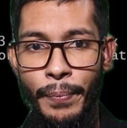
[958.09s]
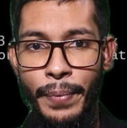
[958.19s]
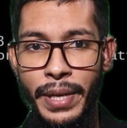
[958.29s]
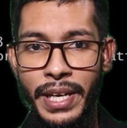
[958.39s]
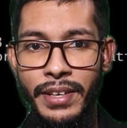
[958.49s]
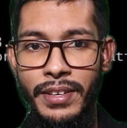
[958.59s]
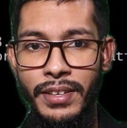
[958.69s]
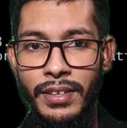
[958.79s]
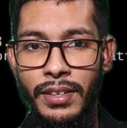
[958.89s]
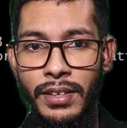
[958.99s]
print
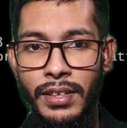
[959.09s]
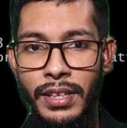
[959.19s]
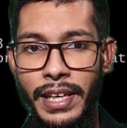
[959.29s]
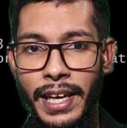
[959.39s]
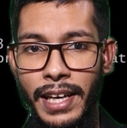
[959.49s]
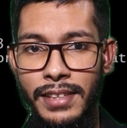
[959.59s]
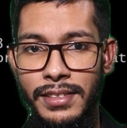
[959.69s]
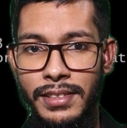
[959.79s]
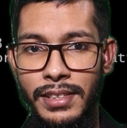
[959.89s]
x.